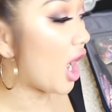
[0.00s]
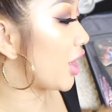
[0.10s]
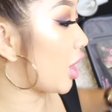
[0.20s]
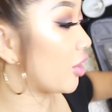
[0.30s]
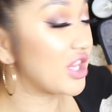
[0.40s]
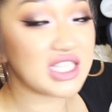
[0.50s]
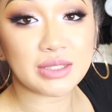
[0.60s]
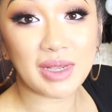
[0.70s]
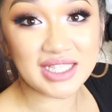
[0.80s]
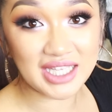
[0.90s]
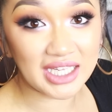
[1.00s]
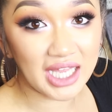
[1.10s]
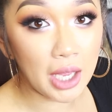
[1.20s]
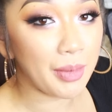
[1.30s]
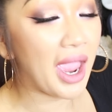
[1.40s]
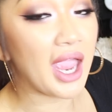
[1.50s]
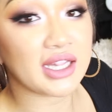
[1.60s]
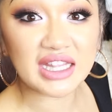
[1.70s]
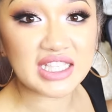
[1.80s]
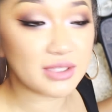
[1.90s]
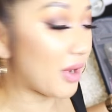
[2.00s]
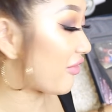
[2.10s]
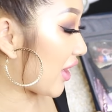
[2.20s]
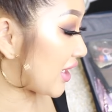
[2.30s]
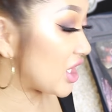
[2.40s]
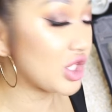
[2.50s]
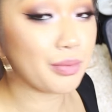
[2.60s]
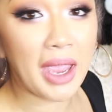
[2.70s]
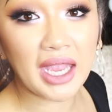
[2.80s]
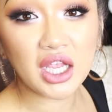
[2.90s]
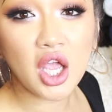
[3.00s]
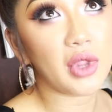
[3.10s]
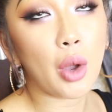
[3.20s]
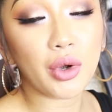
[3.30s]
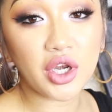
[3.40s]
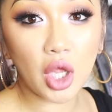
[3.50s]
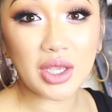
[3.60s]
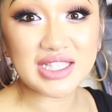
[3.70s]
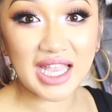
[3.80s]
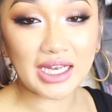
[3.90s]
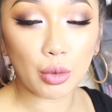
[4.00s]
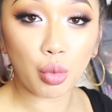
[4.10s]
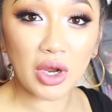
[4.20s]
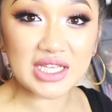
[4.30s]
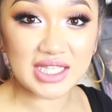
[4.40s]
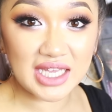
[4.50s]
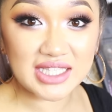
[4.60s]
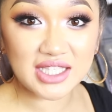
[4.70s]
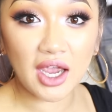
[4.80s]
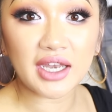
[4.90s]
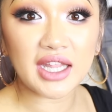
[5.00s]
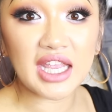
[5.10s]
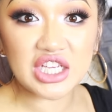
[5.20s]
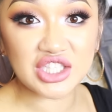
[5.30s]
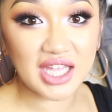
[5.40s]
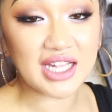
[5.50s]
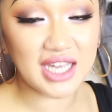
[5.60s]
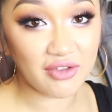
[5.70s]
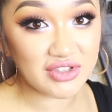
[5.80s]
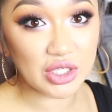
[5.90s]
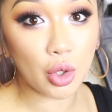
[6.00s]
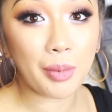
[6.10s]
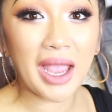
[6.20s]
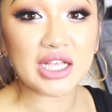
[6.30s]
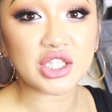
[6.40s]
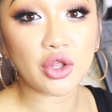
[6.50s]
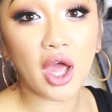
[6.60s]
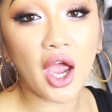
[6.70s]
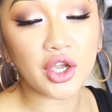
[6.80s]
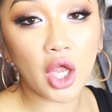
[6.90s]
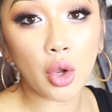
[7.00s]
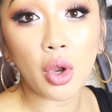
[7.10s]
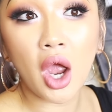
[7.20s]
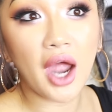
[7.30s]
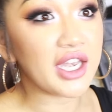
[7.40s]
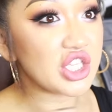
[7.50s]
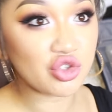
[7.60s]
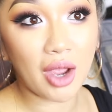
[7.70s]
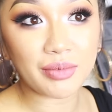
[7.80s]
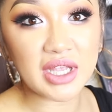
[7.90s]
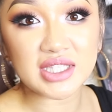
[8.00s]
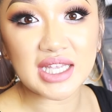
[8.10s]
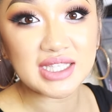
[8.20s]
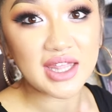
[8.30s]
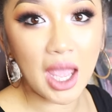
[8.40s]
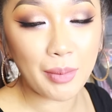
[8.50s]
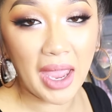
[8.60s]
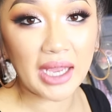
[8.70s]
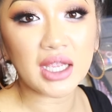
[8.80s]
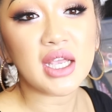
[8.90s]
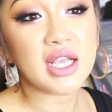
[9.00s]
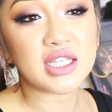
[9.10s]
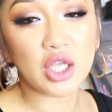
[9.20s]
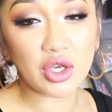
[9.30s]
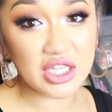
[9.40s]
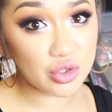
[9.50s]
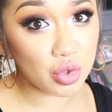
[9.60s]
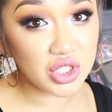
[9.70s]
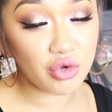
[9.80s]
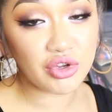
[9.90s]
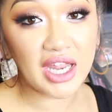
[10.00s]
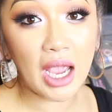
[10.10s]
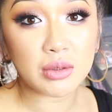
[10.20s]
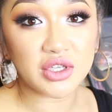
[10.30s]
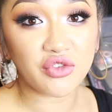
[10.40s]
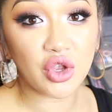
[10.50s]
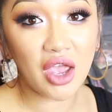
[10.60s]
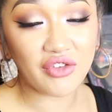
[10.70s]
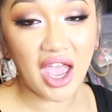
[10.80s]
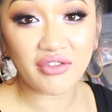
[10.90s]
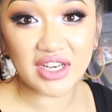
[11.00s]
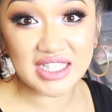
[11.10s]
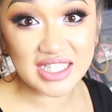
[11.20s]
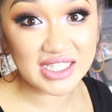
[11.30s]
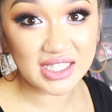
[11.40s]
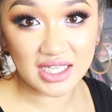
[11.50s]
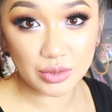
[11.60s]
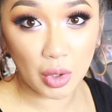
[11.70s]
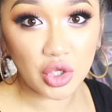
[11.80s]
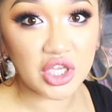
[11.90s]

I know this is my skincare bag, this is my foundation bag. I want to know exactly what is inside each and every single bag so that I know I need to grab this, it's in that bag. So this also really helps if you ever have an assistant as well.